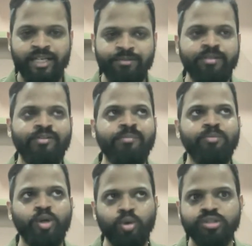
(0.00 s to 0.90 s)
even
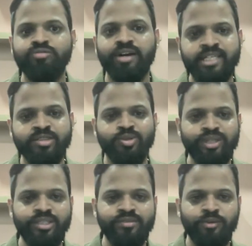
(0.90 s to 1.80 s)
from looks wise,
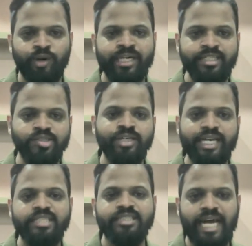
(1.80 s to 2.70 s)
one needs to
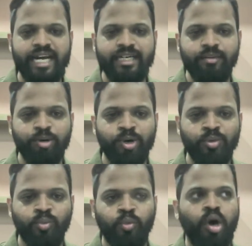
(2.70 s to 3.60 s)
take a stand
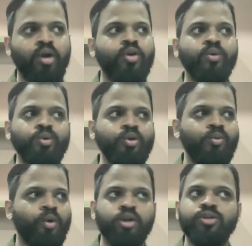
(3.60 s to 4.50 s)
about what do
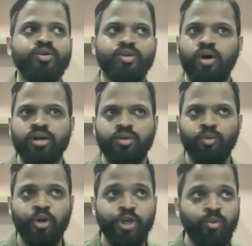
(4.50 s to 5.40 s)
you want
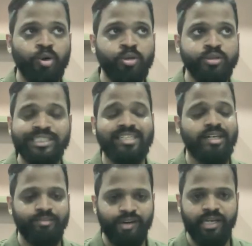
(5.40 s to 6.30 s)
to
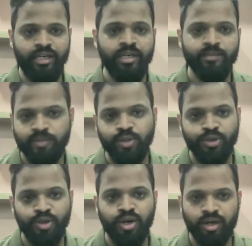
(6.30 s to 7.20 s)
signify to
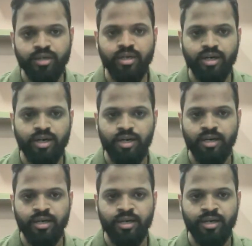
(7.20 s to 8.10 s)
your
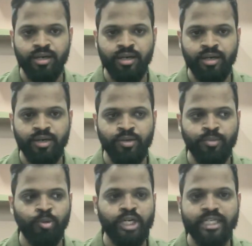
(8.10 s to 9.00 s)

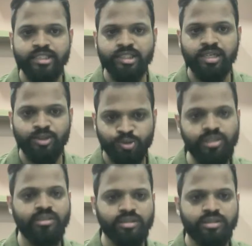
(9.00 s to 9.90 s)
potential
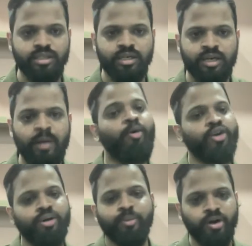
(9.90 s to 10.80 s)
users
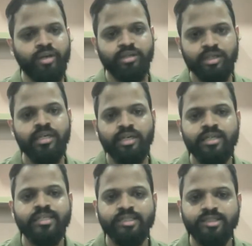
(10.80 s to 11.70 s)
about your product.
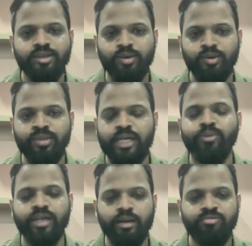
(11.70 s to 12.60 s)
So
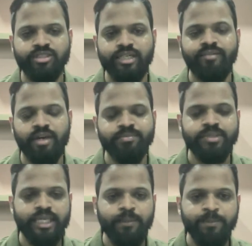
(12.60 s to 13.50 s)
that would help for the revamp.
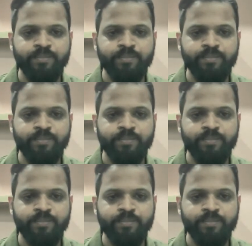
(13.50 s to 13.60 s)
Yeah.